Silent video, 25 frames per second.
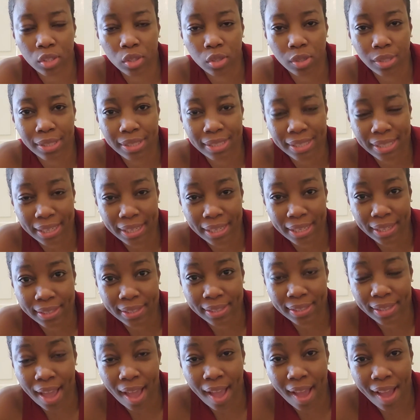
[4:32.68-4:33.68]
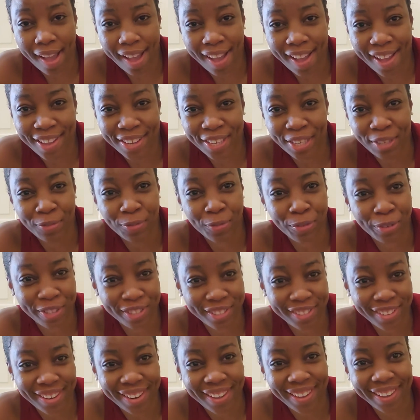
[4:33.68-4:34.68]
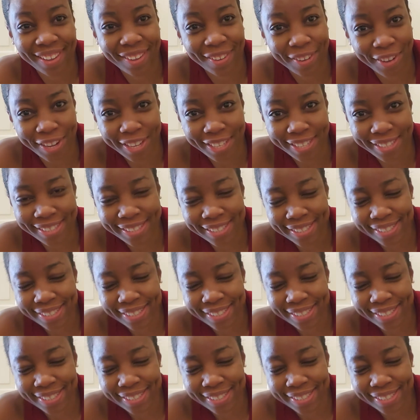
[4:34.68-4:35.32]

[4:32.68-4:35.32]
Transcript: so these are the fruits that I got,